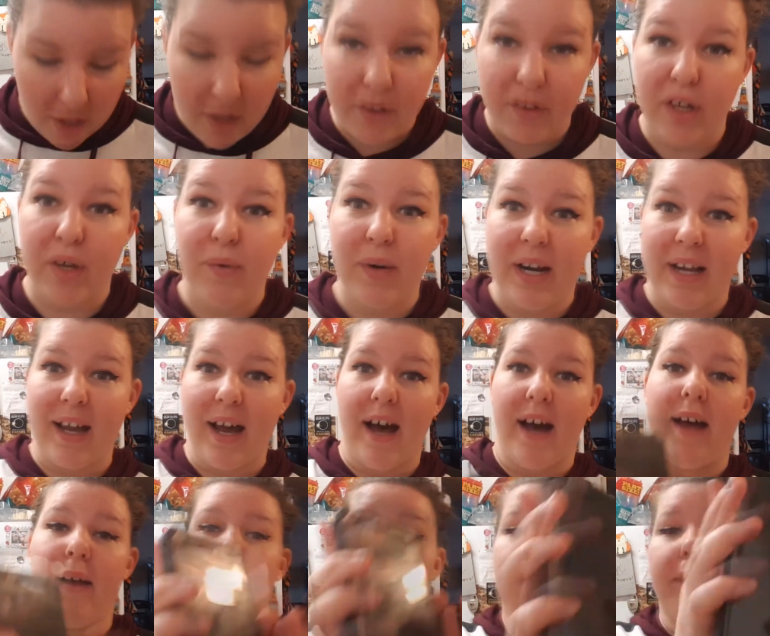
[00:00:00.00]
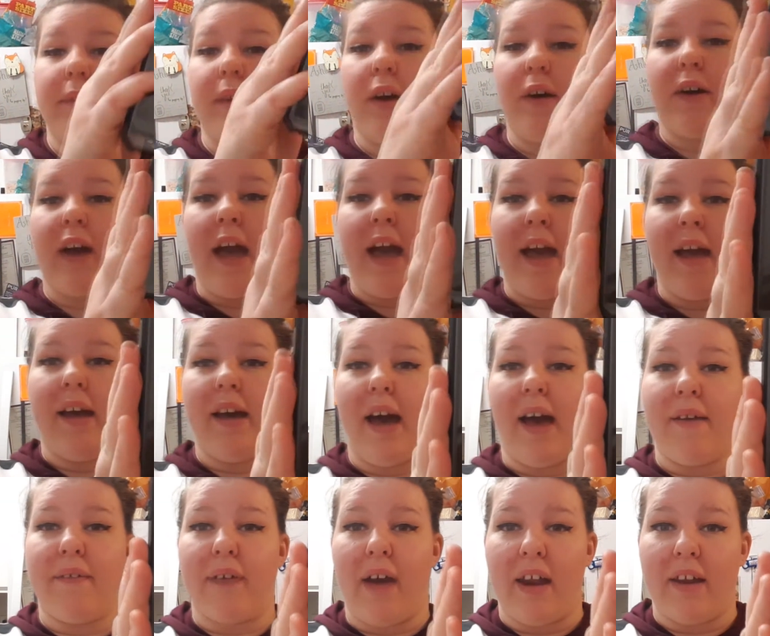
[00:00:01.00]
Look what I got, okay? I
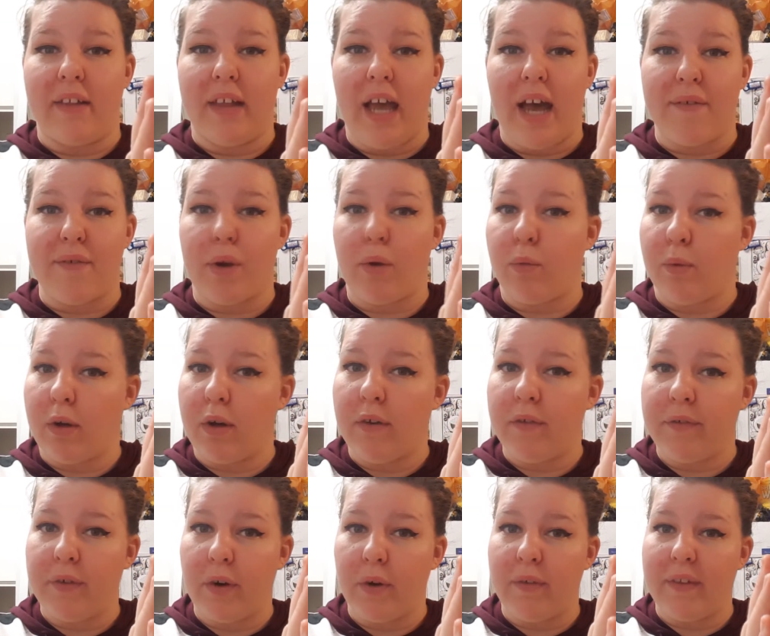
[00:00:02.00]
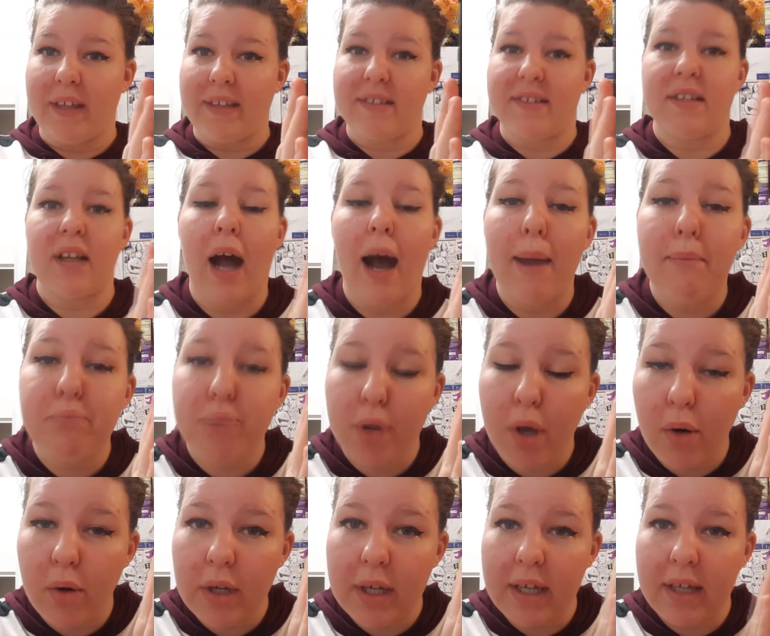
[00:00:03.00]
finally have a real phone that's not
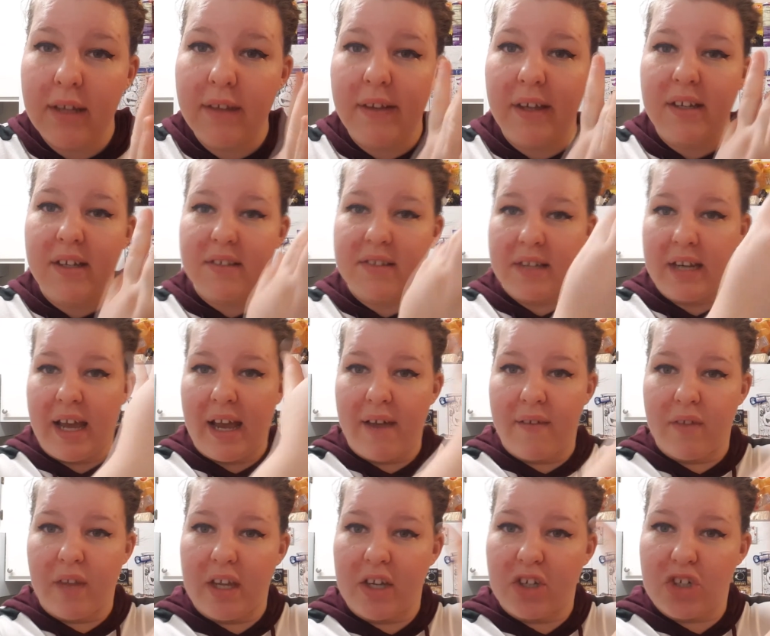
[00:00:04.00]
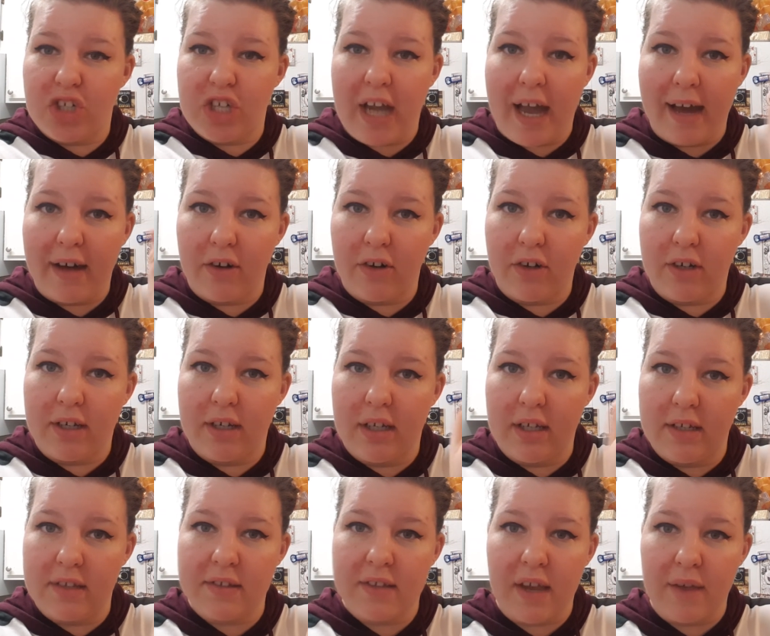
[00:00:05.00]
broken, that doesn't have like
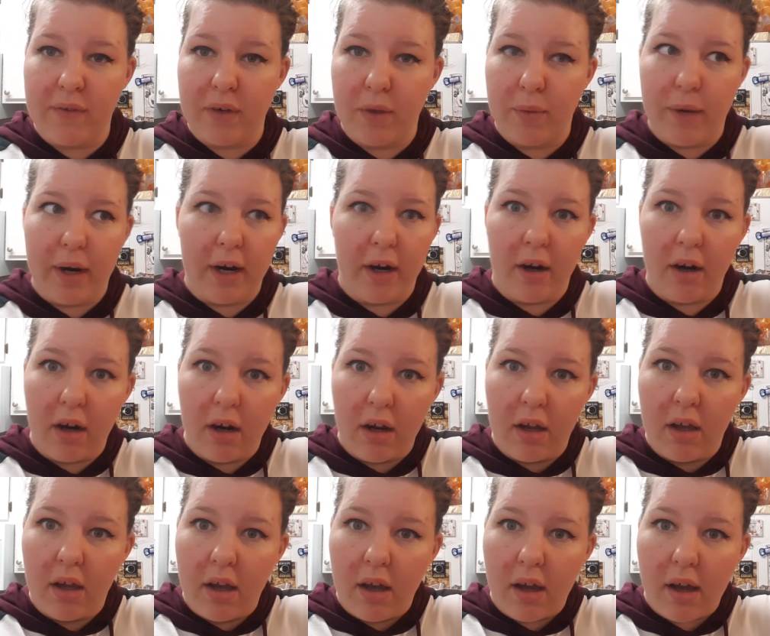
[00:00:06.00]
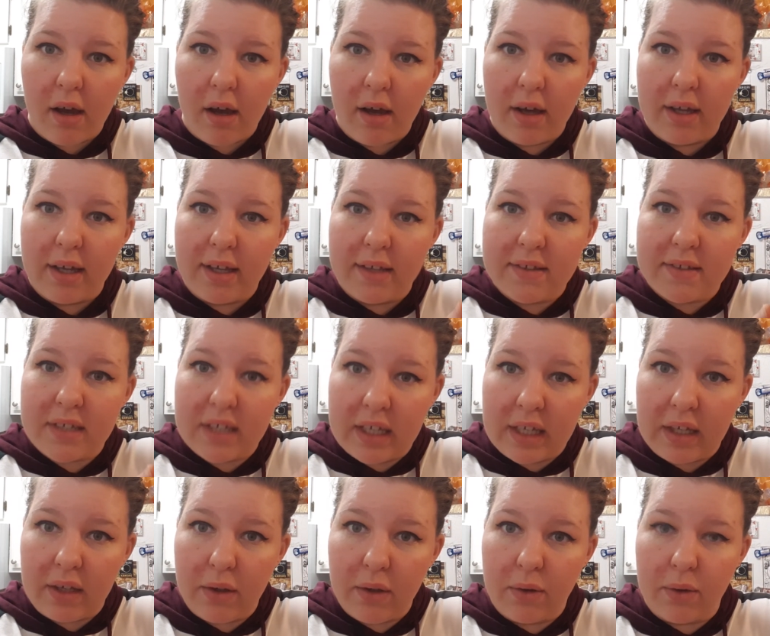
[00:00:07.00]
shatteredness everywhere. It's
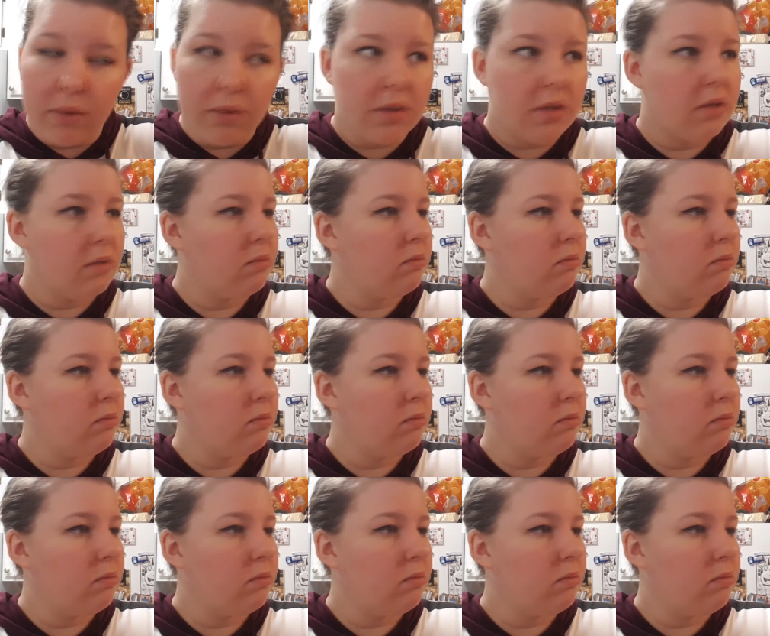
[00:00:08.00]
cute.